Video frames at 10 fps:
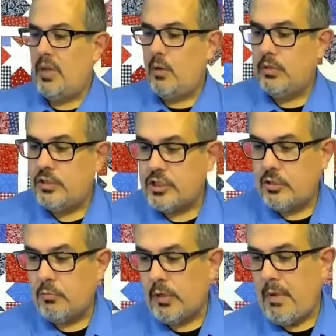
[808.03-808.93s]
But
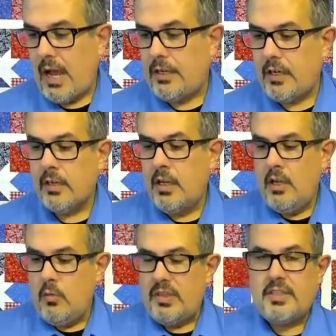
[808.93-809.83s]
just a reminder,
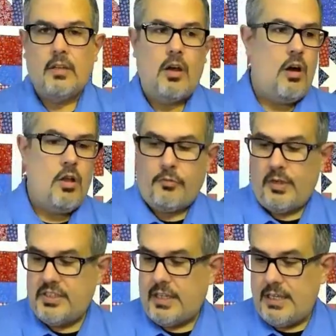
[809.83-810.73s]
we sell all
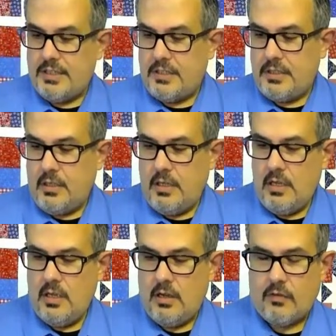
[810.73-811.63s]
3 sizes
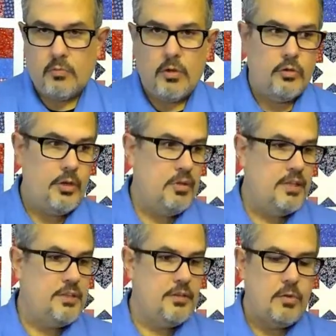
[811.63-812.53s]
of our rotary
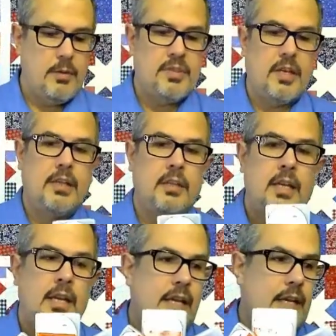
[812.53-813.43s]
blades on the website.
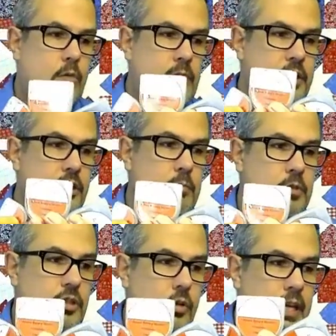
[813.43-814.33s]
And I always
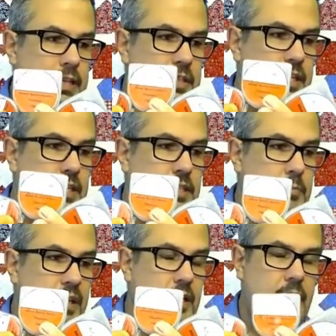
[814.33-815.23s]
showcase these
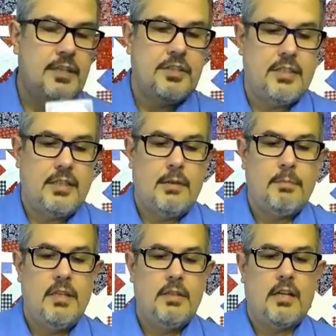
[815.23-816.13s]
because
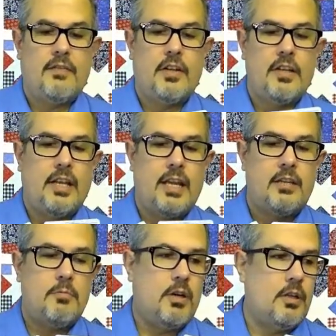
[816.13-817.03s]
I'm not a very good
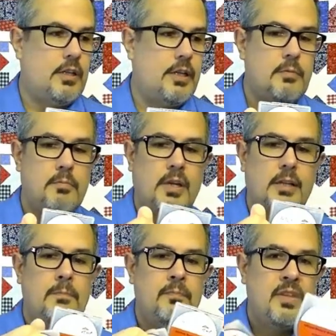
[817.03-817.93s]
hand model here.
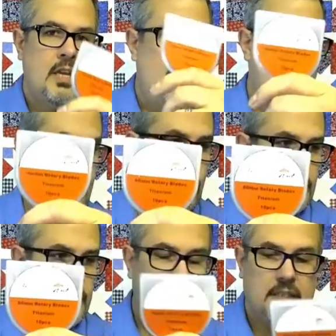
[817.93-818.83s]
But of
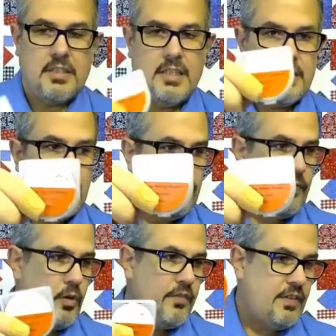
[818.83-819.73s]
course, we've got the 60, the
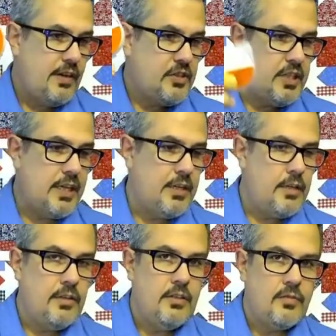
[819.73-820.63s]
45
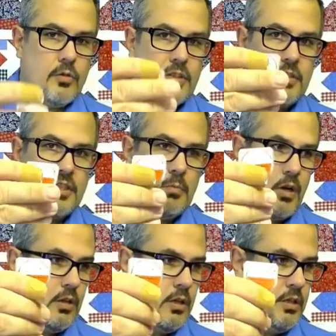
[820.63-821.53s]
standard, and then of course the
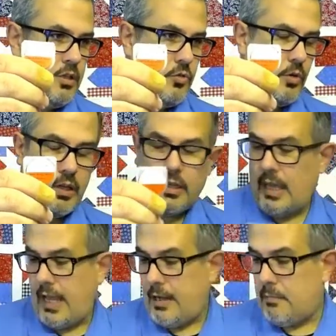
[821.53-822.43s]
small
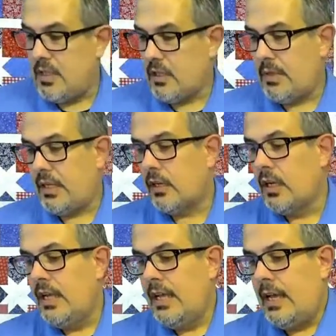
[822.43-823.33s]
28
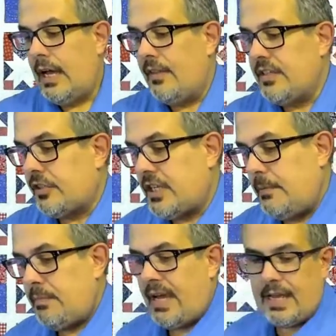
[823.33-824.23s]
millimeter. These are
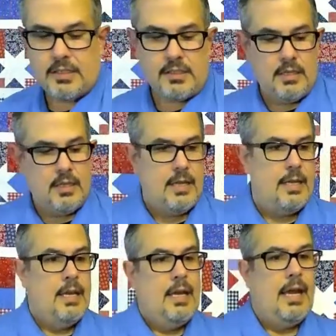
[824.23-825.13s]
10 packs,
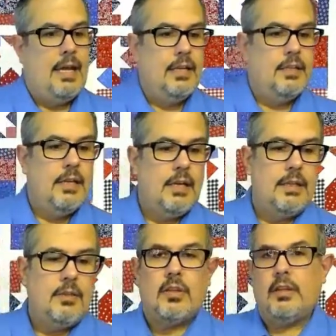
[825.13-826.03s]
and
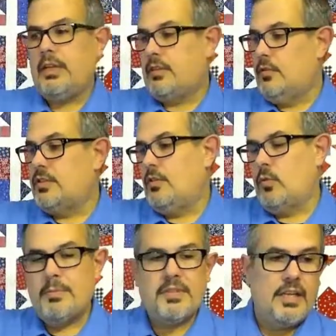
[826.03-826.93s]
you can get those on the
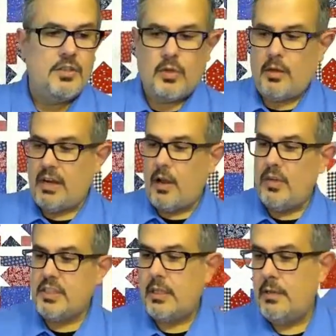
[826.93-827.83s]
website as well. But I
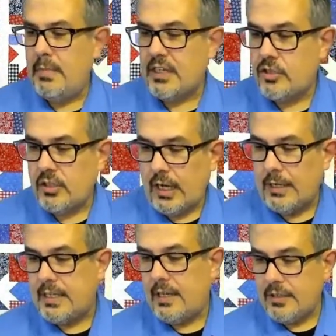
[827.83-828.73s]
always make sure that
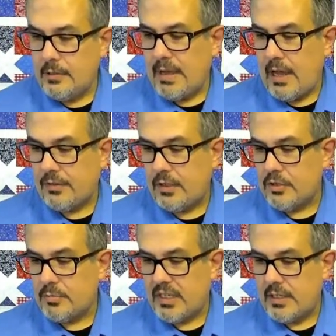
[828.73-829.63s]
I tell you about
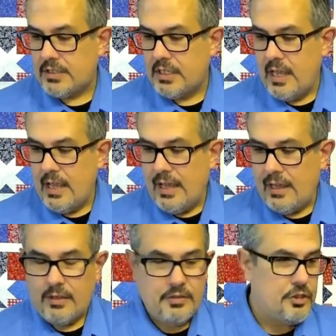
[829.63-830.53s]
those because
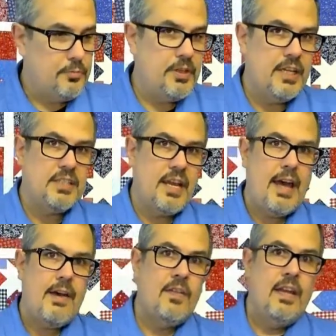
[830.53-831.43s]
they're super nice to
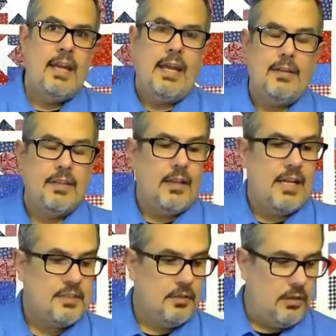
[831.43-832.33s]
have and they
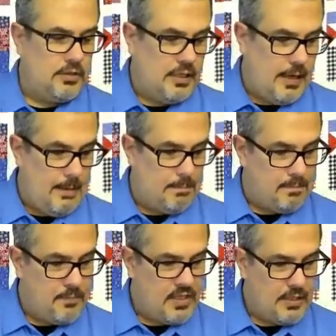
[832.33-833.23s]
last a long time.
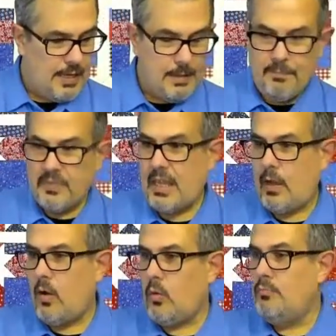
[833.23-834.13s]
Okay.
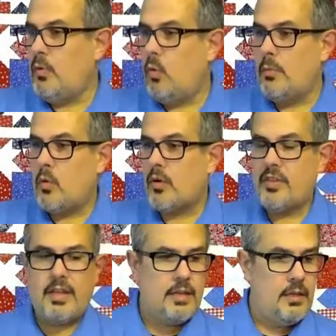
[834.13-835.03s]
Oh, one more
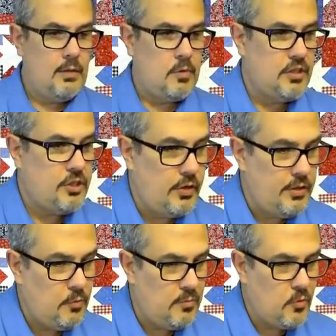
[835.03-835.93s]
thing. I'm going to show
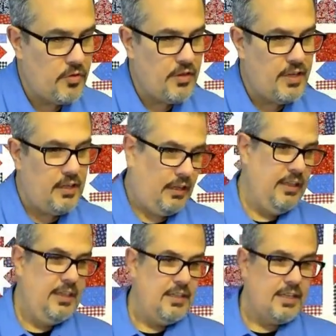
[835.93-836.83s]
you one more thing.
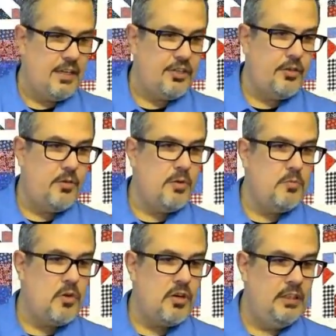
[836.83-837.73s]
Can I show you
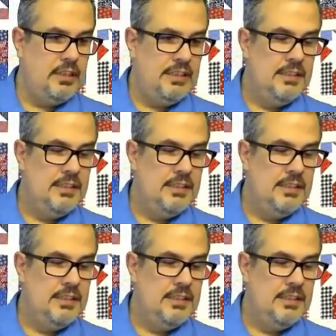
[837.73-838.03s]
one more?